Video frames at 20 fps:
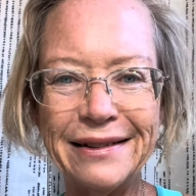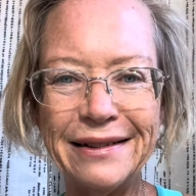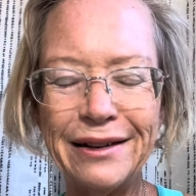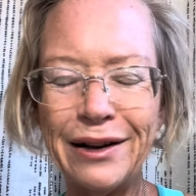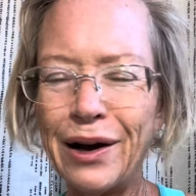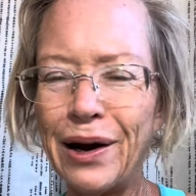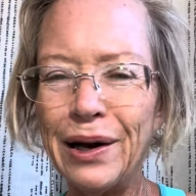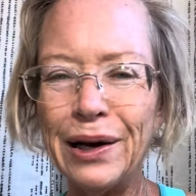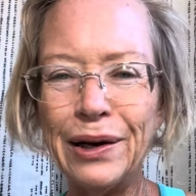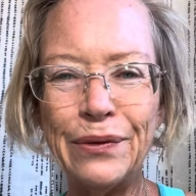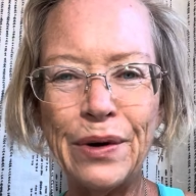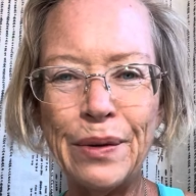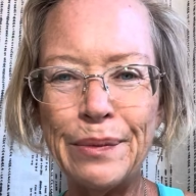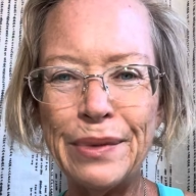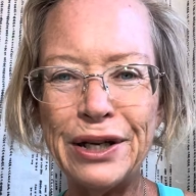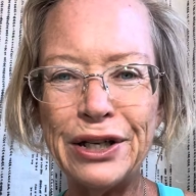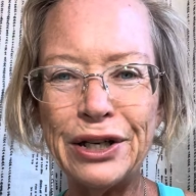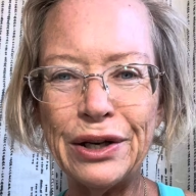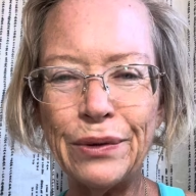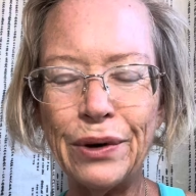Call it
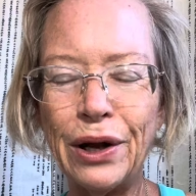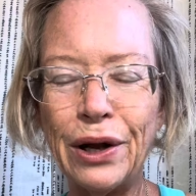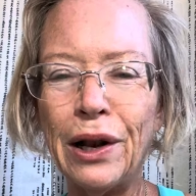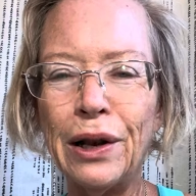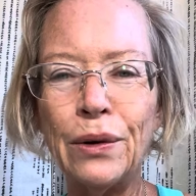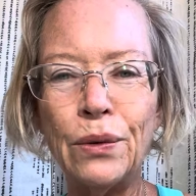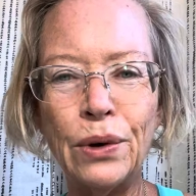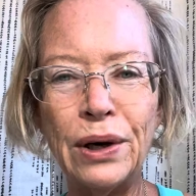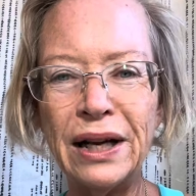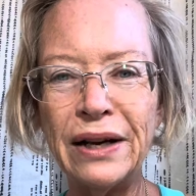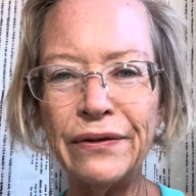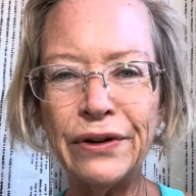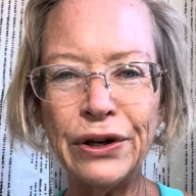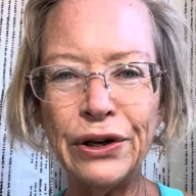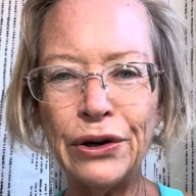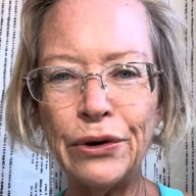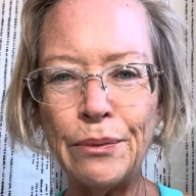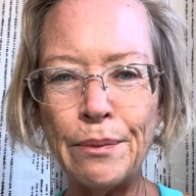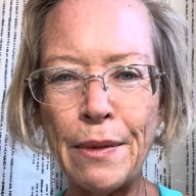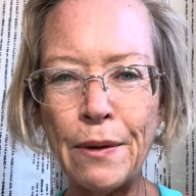remission, call it whatever
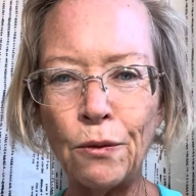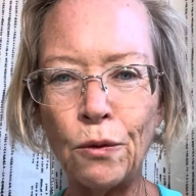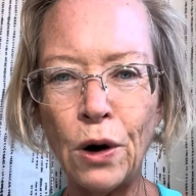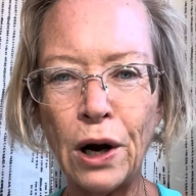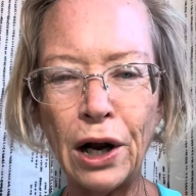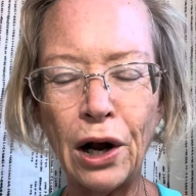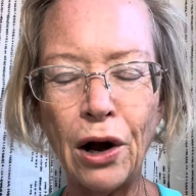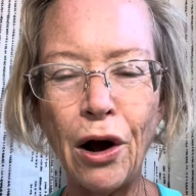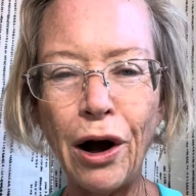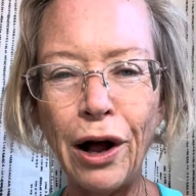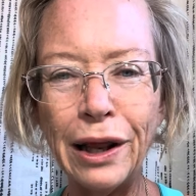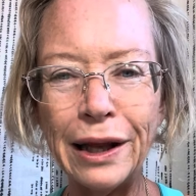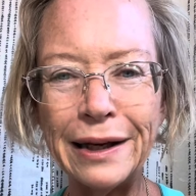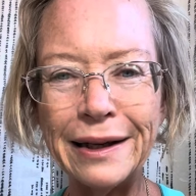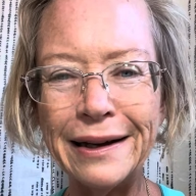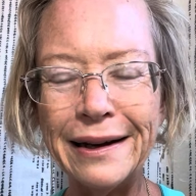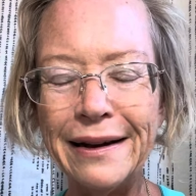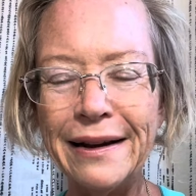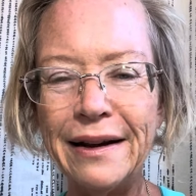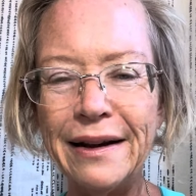you want to call it,
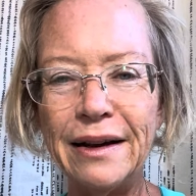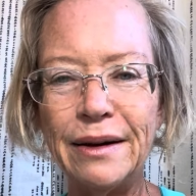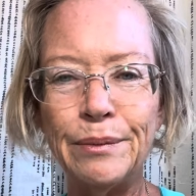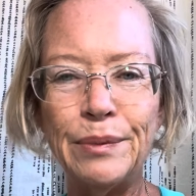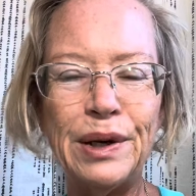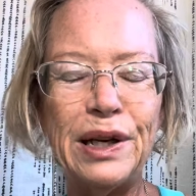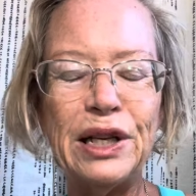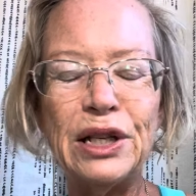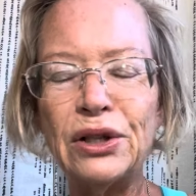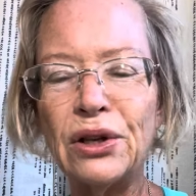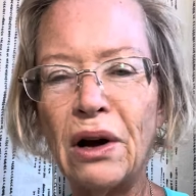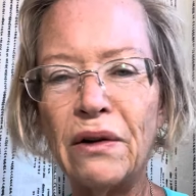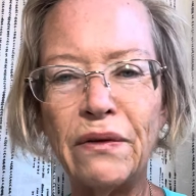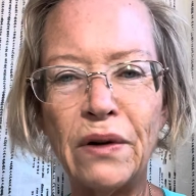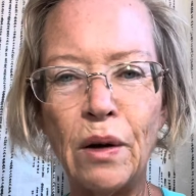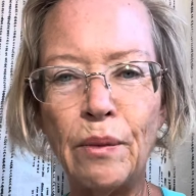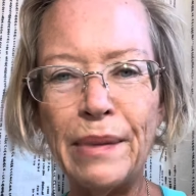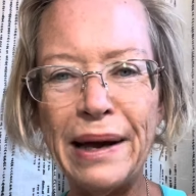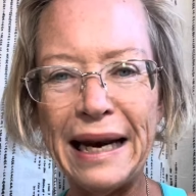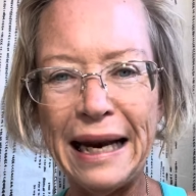but he is off
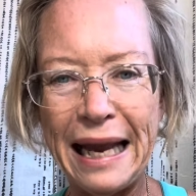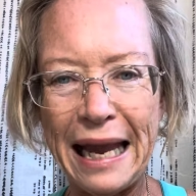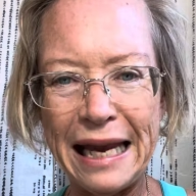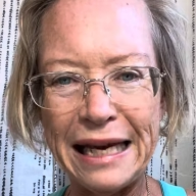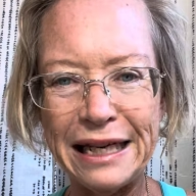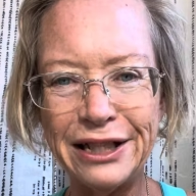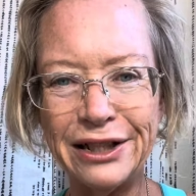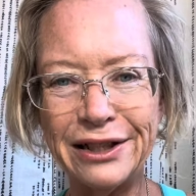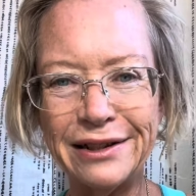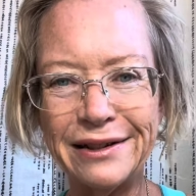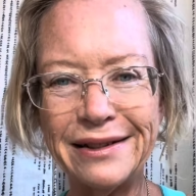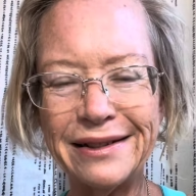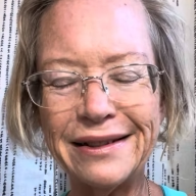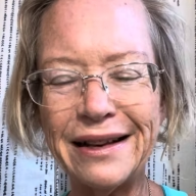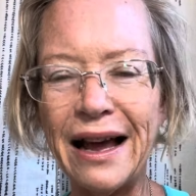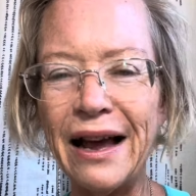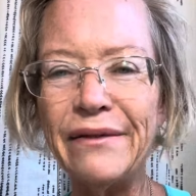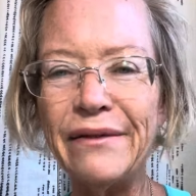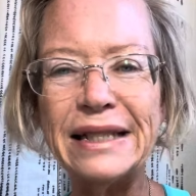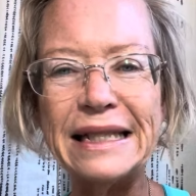all medications.
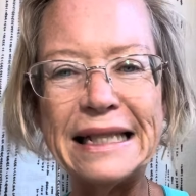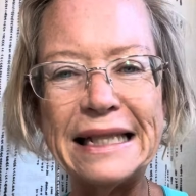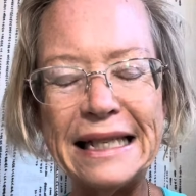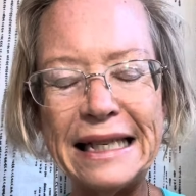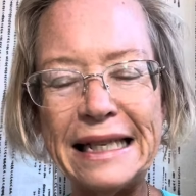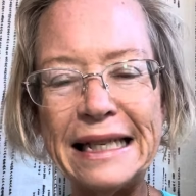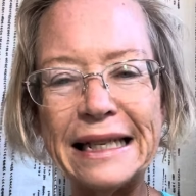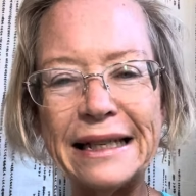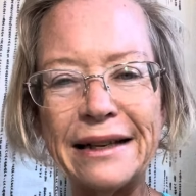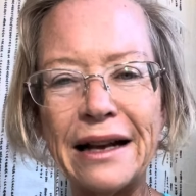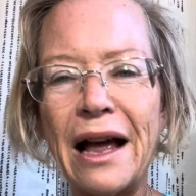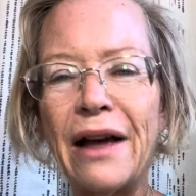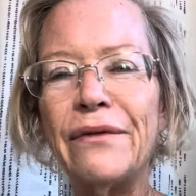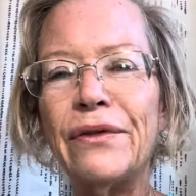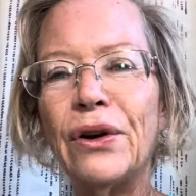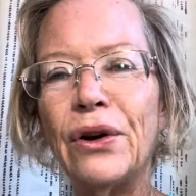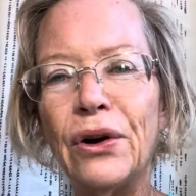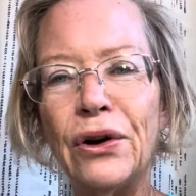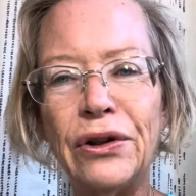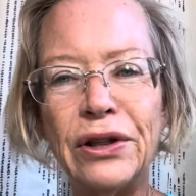I've seen it. I've
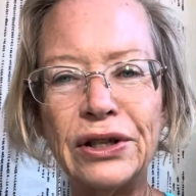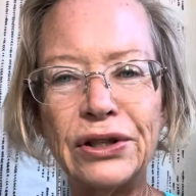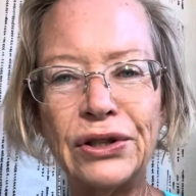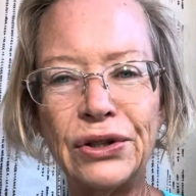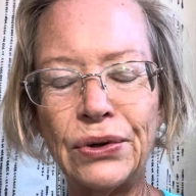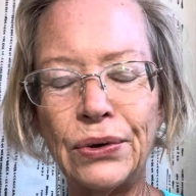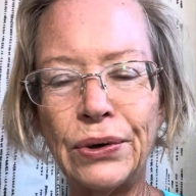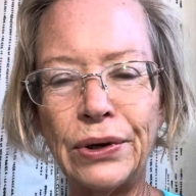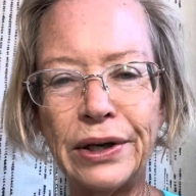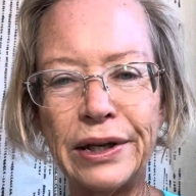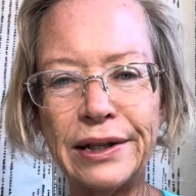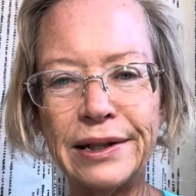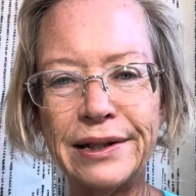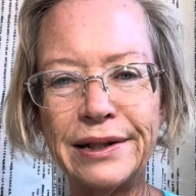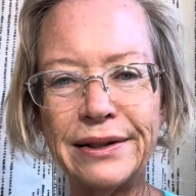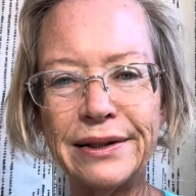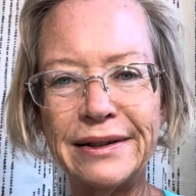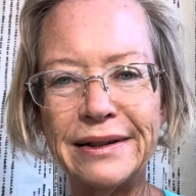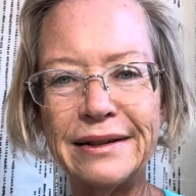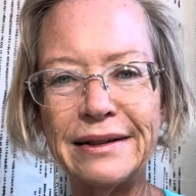heard the stories.
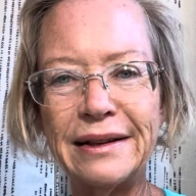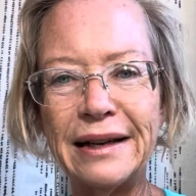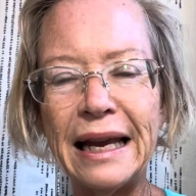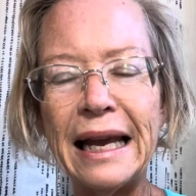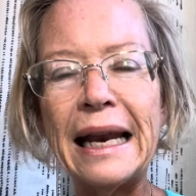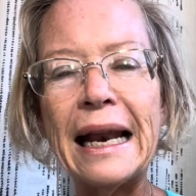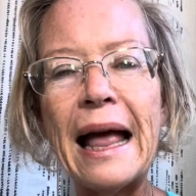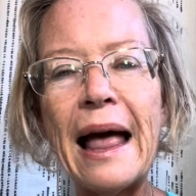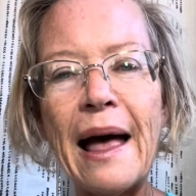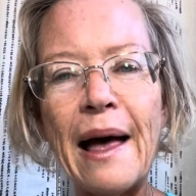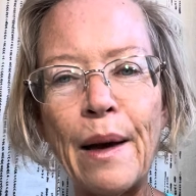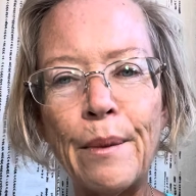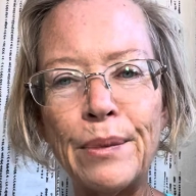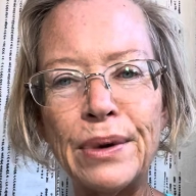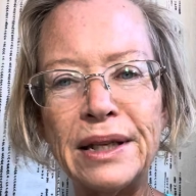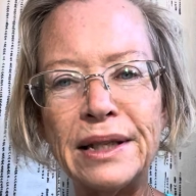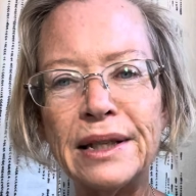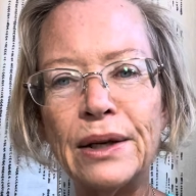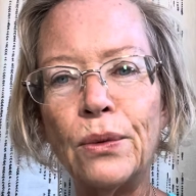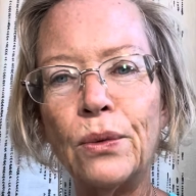It
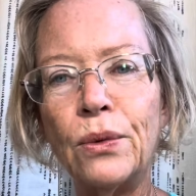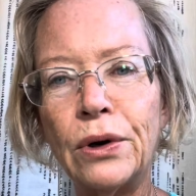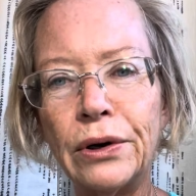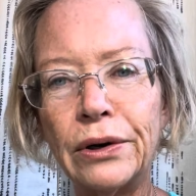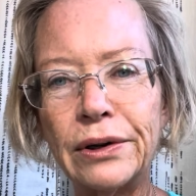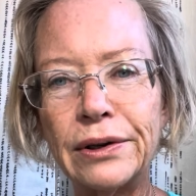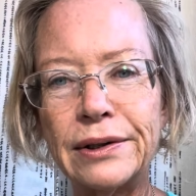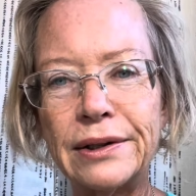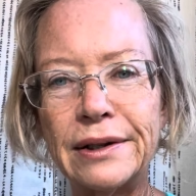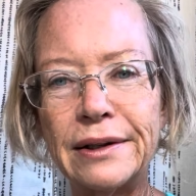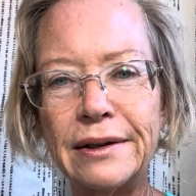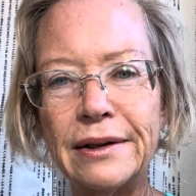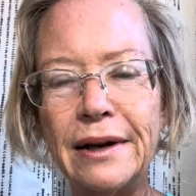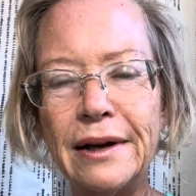happens. It works.